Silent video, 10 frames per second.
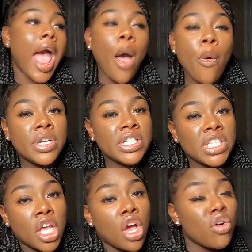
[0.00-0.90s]
I was
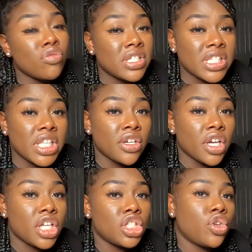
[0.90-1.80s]
just in a holding cell,
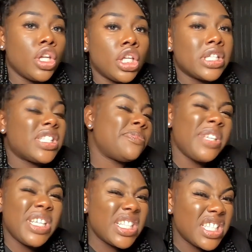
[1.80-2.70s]
cause you know, the little
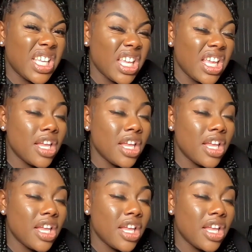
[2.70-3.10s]
speeding ticket,